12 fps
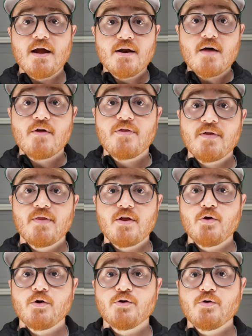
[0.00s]
another thing that
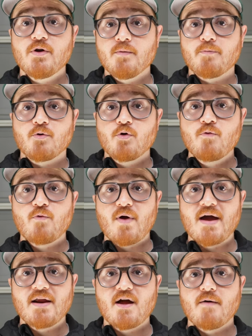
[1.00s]
you can do to improve
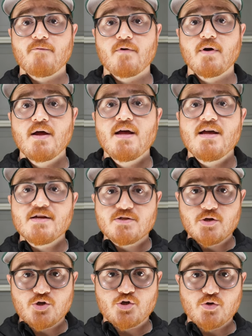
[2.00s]
ride comfort is
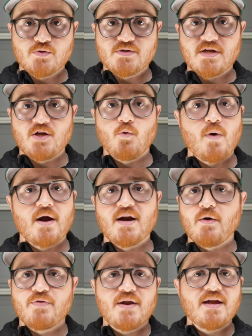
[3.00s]
the shoes that you wear.
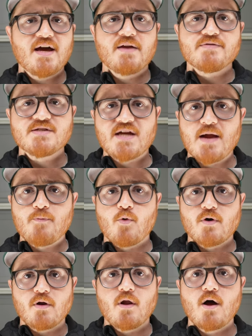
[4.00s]
Now with any kind of
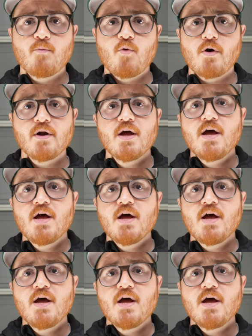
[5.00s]
skateboard or longboard,